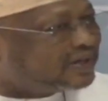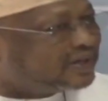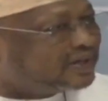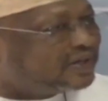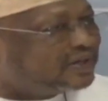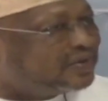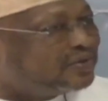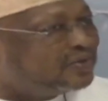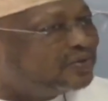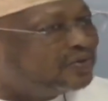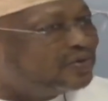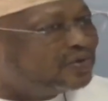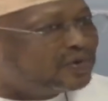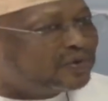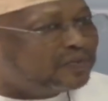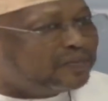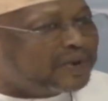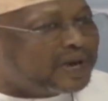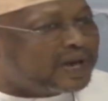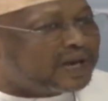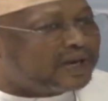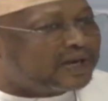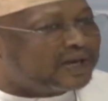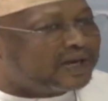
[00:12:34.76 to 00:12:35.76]
you look
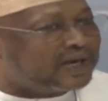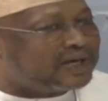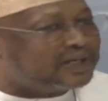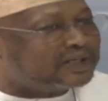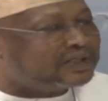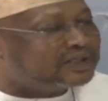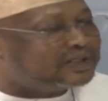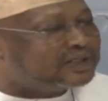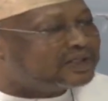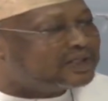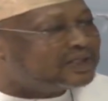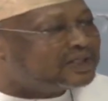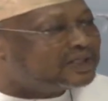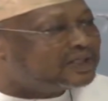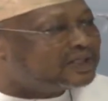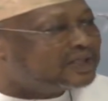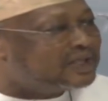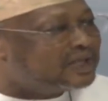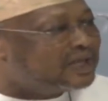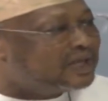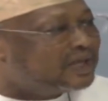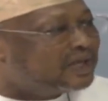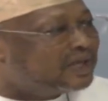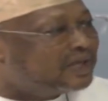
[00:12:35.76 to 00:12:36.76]
back and see that
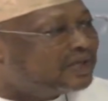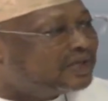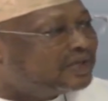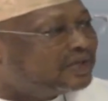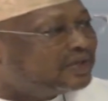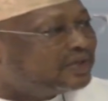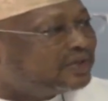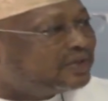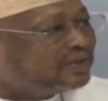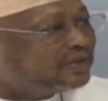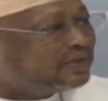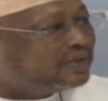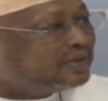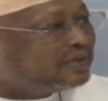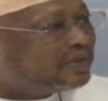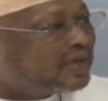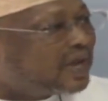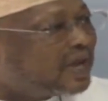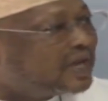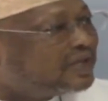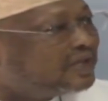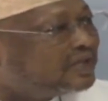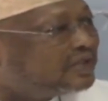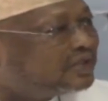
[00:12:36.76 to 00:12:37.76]

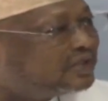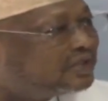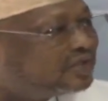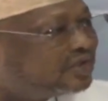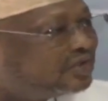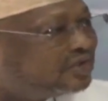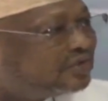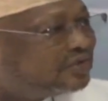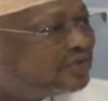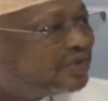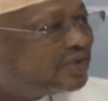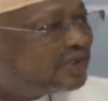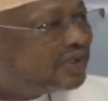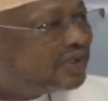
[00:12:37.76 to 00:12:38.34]
other children,